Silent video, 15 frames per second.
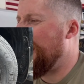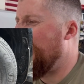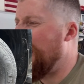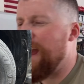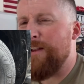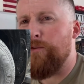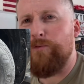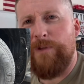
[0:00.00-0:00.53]

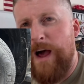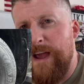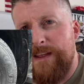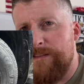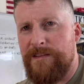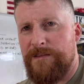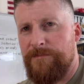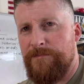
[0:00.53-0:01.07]
I don't
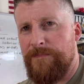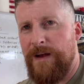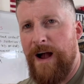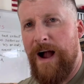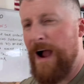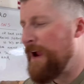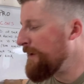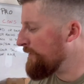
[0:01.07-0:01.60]
like them.
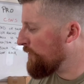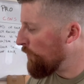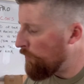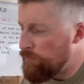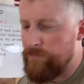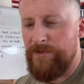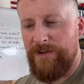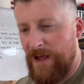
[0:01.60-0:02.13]
I
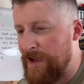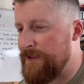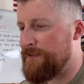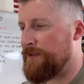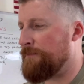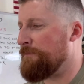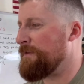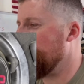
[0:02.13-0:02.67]
don't like
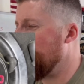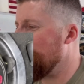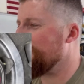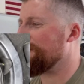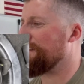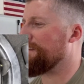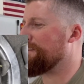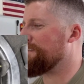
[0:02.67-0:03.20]
them.
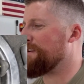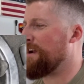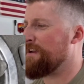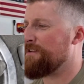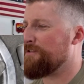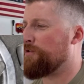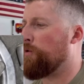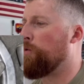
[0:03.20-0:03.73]
Yes, the
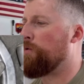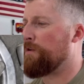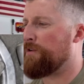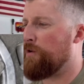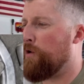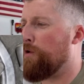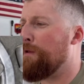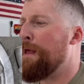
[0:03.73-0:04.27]
design is cool
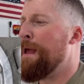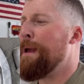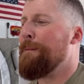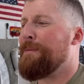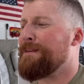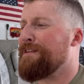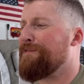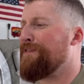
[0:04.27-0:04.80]
and all,
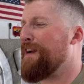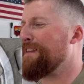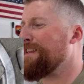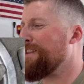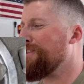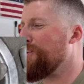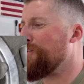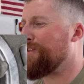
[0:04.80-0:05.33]
but the fact
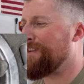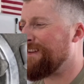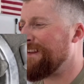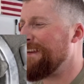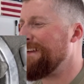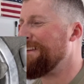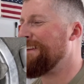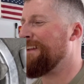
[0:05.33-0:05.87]
that they're
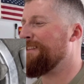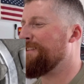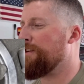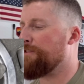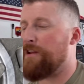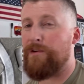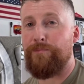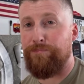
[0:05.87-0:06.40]
clean,
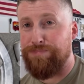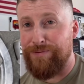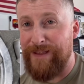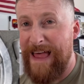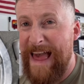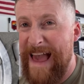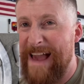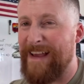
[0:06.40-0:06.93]
that they're
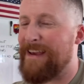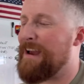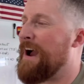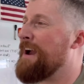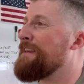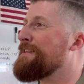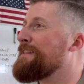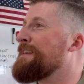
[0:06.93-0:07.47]
black,
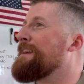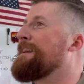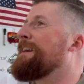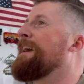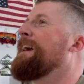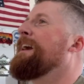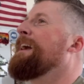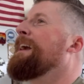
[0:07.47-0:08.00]
I
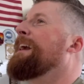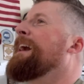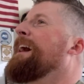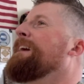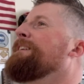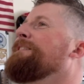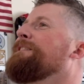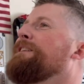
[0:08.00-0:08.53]
think
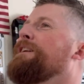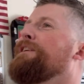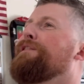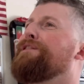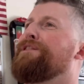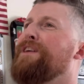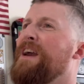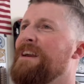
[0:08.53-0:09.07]
kind of
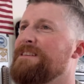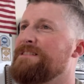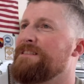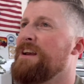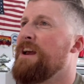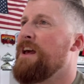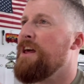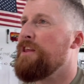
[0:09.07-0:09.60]

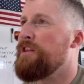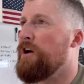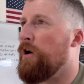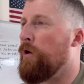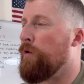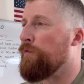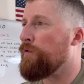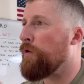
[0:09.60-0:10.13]
affects the
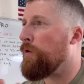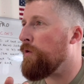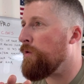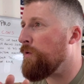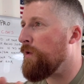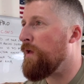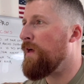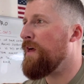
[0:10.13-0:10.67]

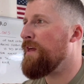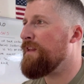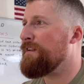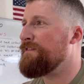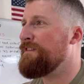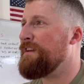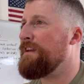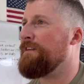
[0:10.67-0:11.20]
overall
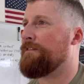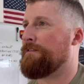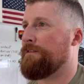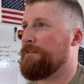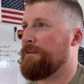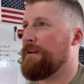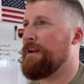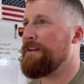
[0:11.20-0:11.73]

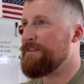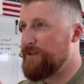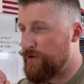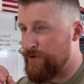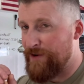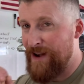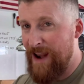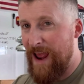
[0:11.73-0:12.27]
deal.
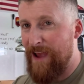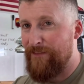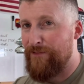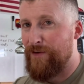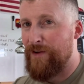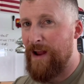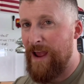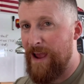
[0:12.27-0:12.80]
They're
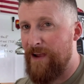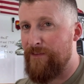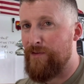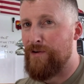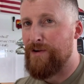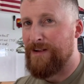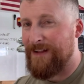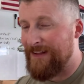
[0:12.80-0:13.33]
never
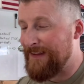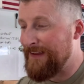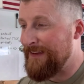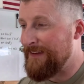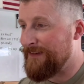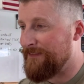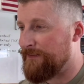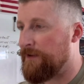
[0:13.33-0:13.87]
ever
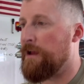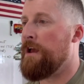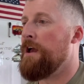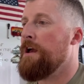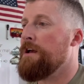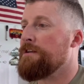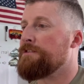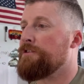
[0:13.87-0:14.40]
clean.
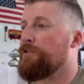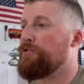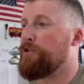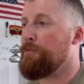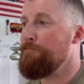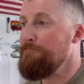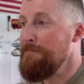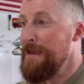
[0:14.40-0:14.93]
So
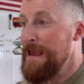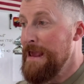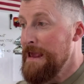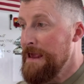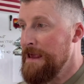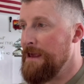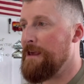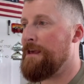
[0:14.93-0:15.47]
to
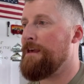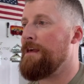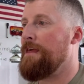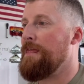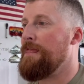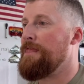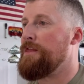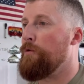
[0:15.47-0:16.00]
me, the